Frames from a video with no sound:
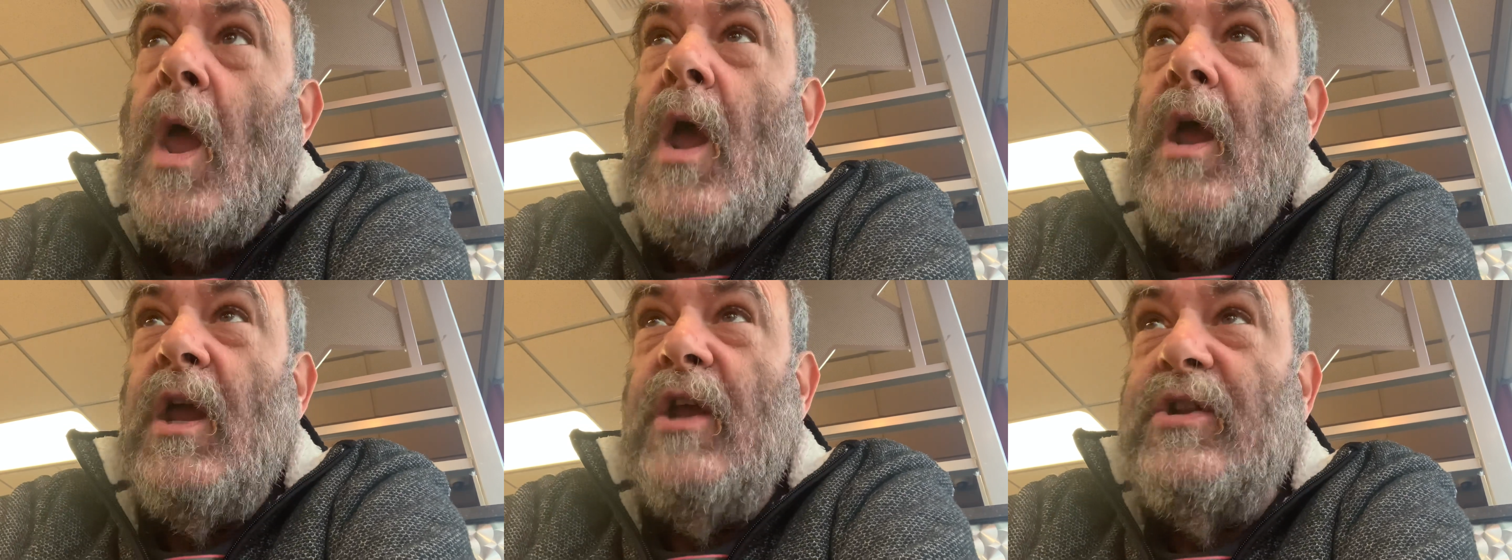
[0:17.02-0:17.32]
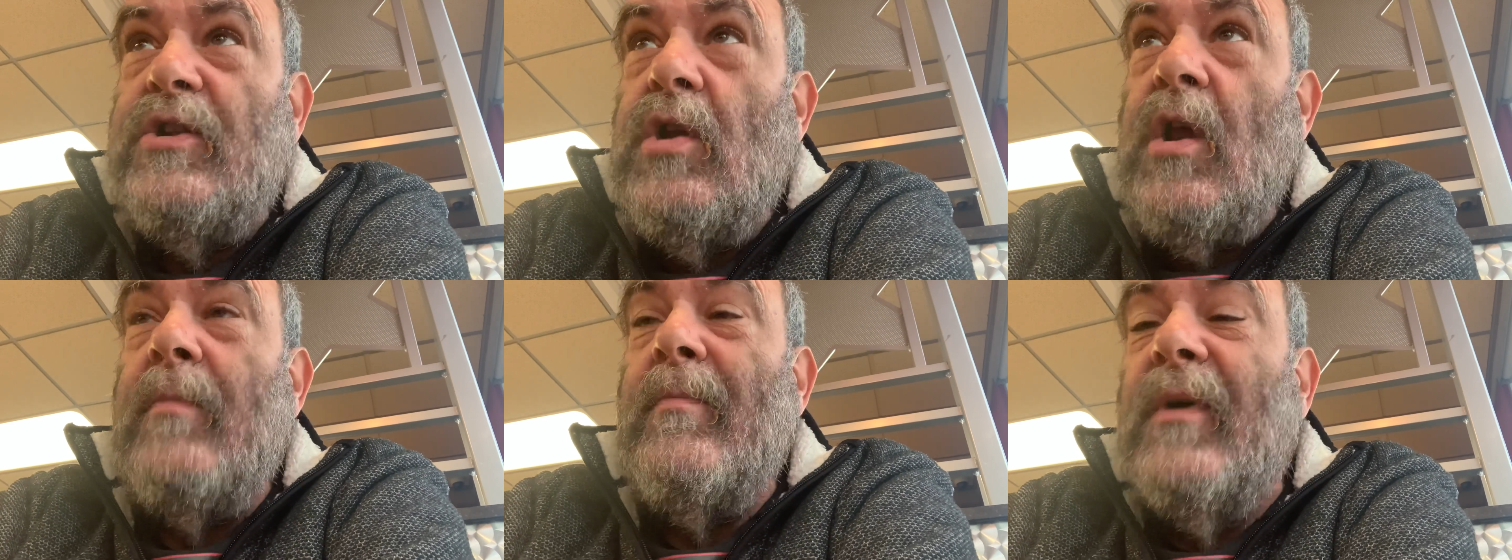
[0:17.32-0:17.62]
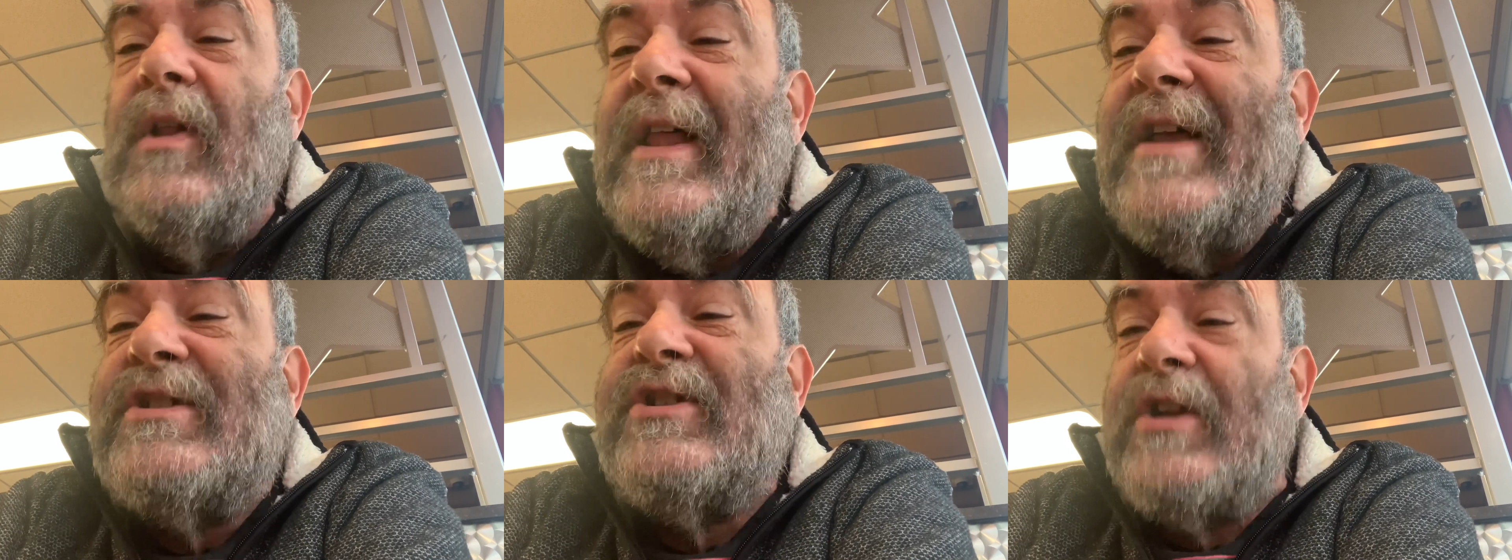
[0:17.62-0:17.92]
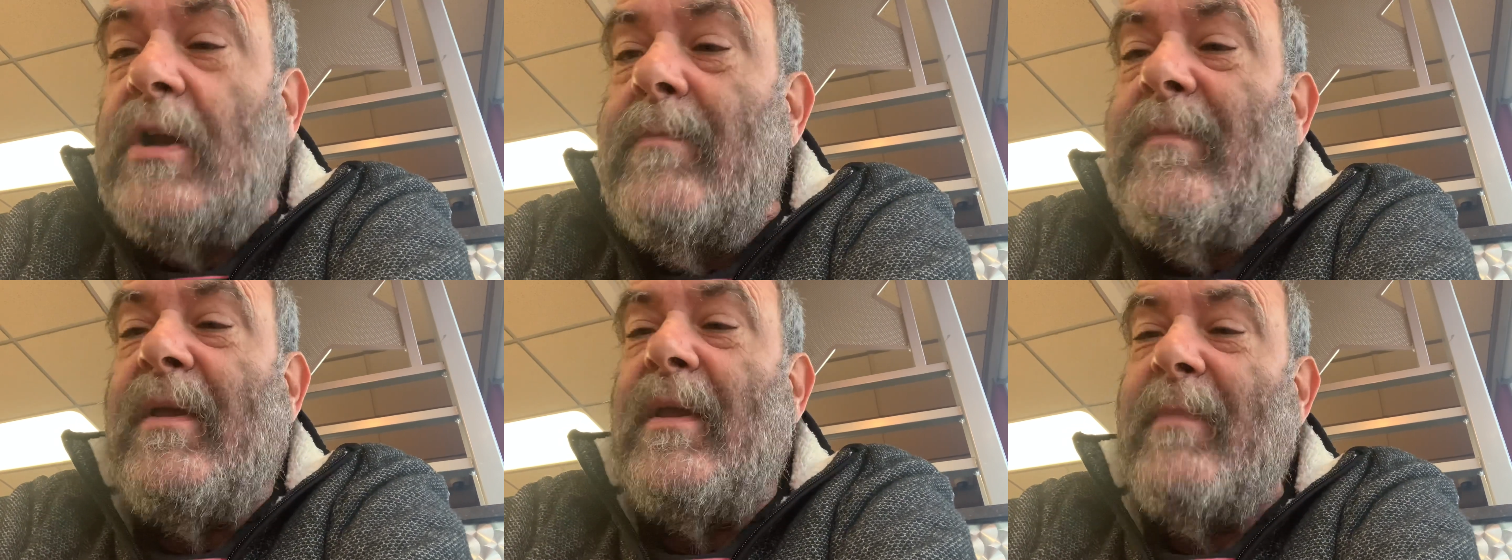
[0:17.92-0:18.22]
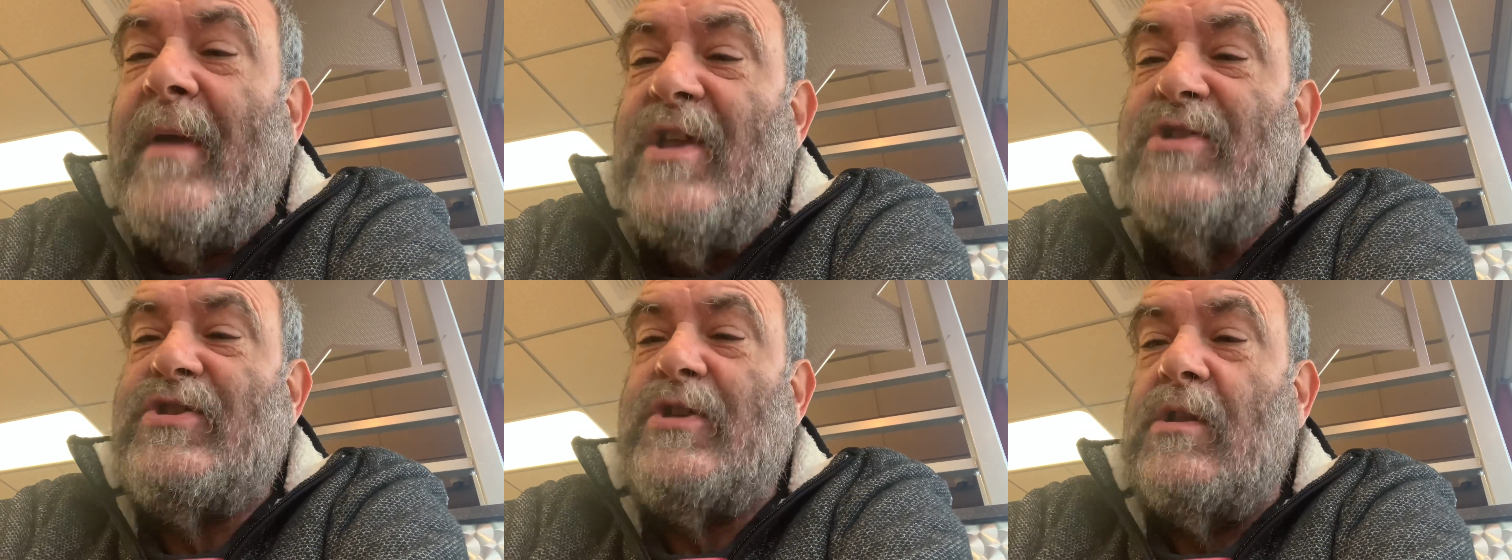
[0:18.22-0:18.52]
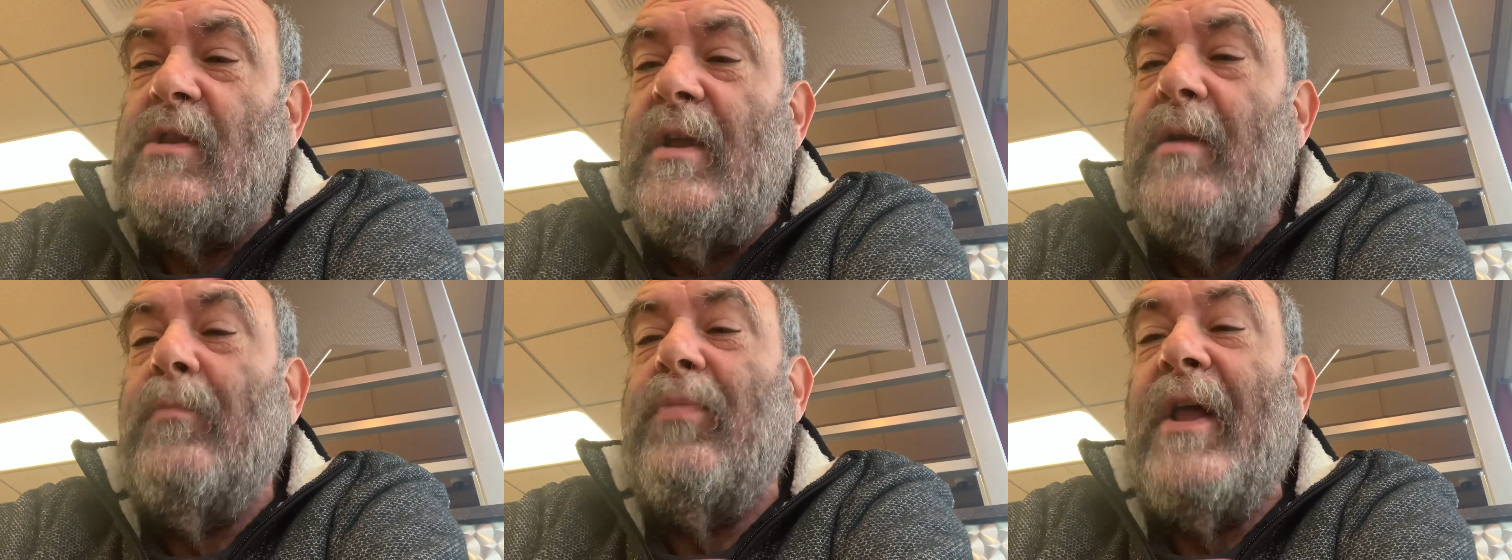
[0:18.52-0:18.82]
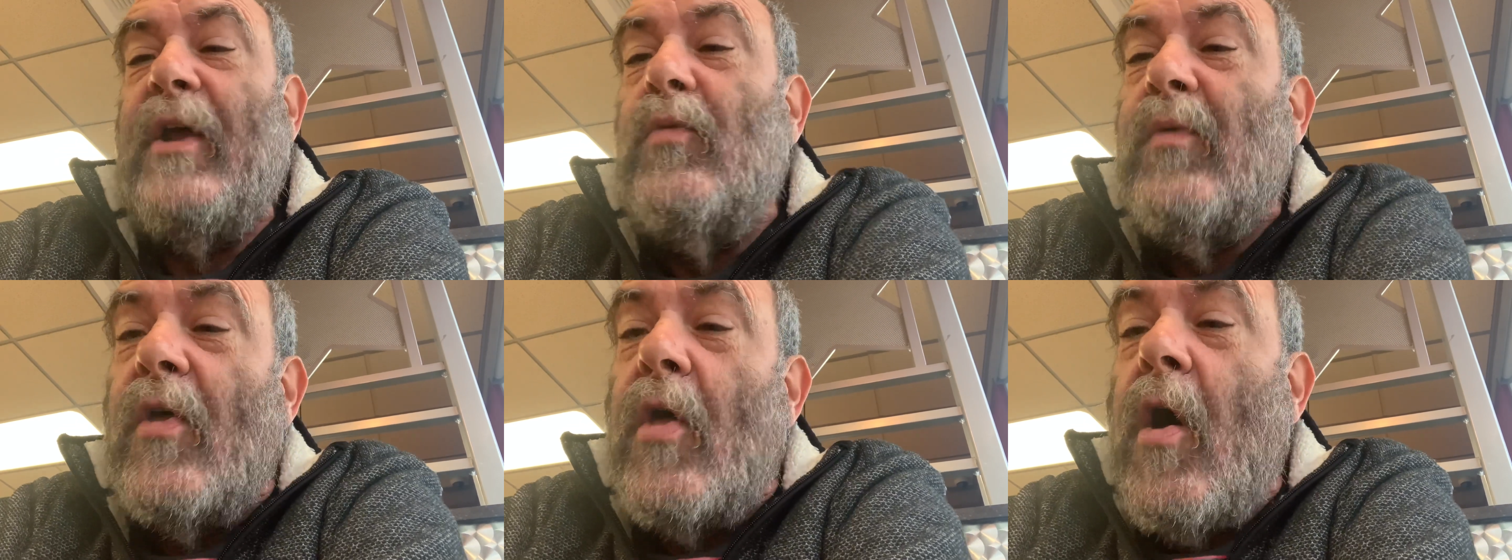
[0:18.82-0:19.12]
He, he molested me, basically, and
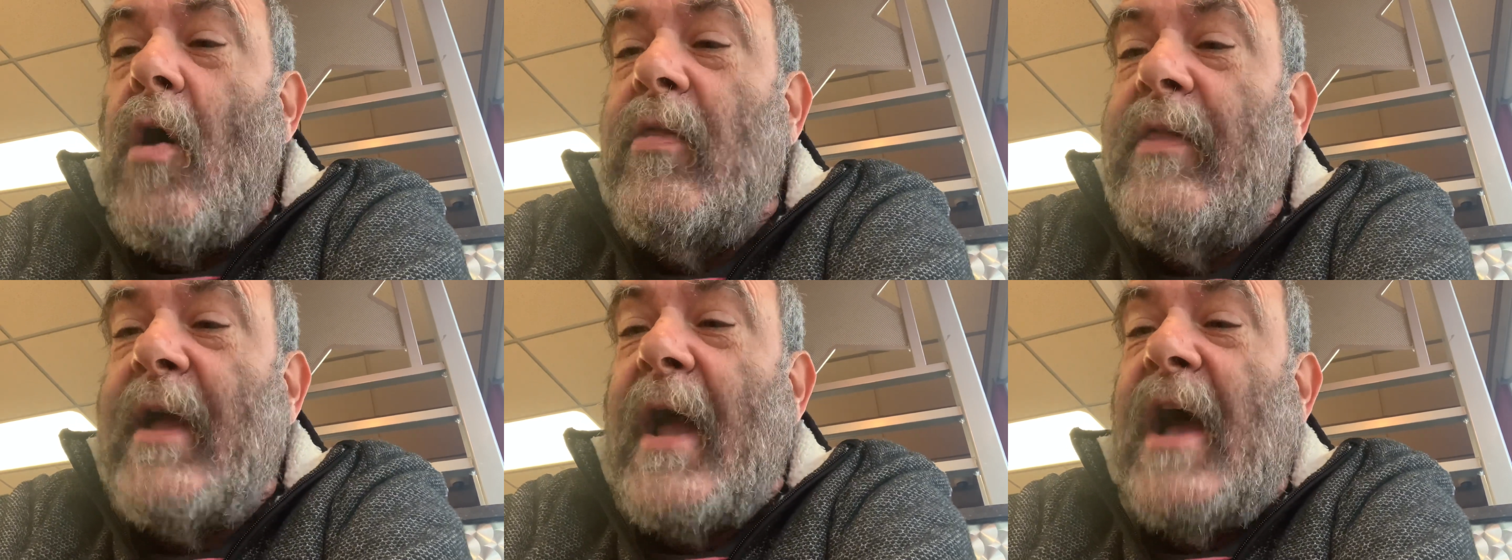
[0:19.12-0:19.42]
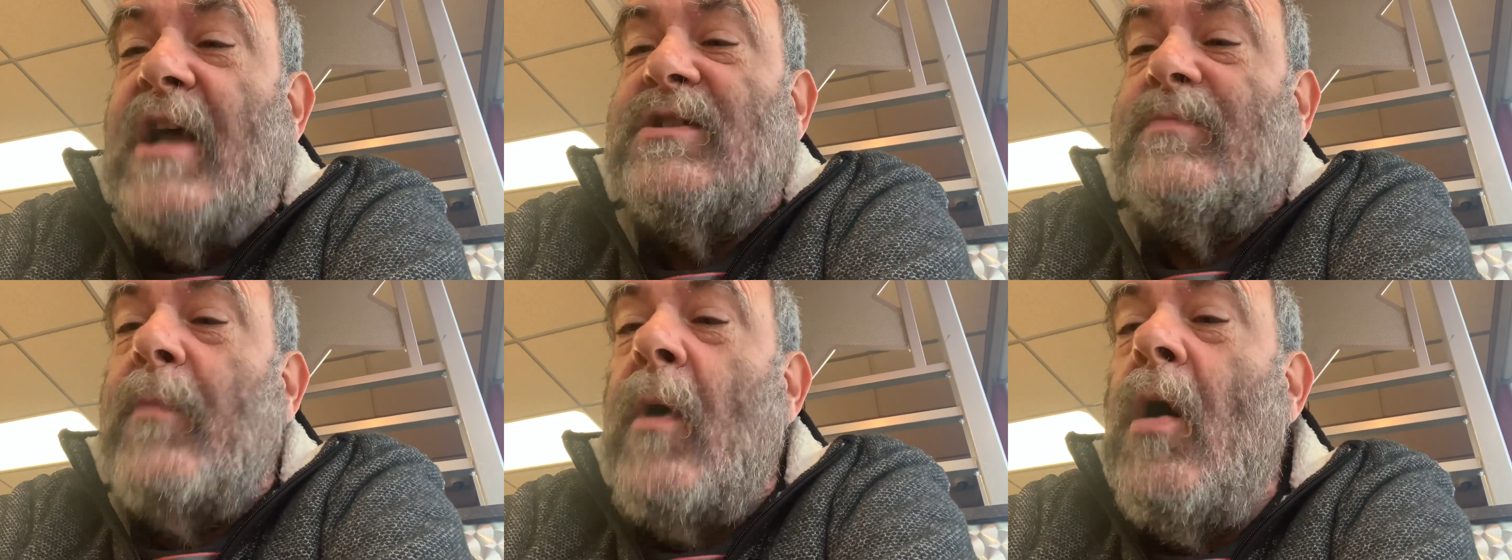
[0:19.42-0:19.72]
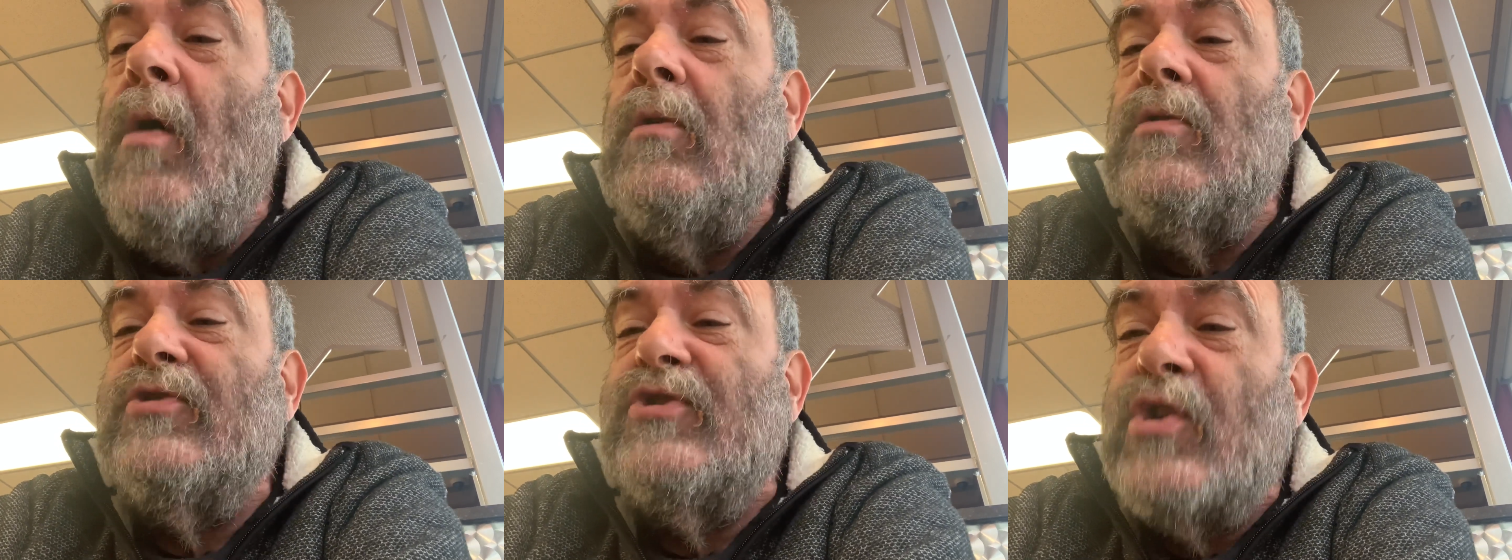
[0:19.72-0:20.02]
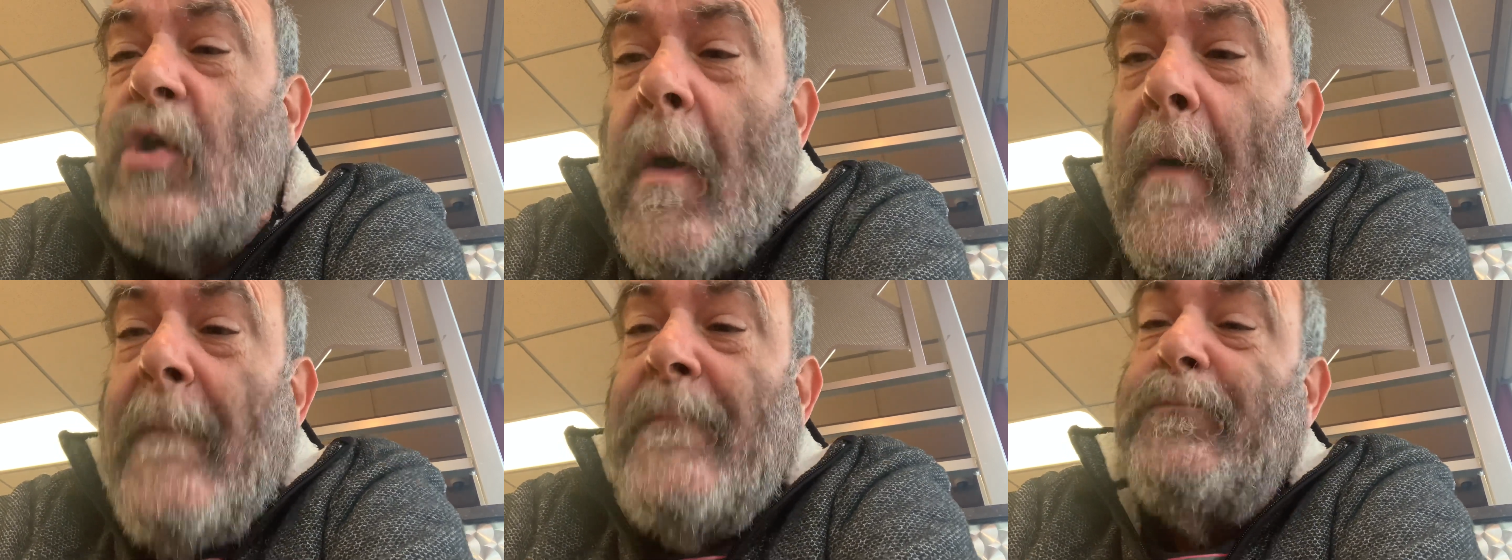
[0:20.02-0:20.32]
played with all the guy's balls.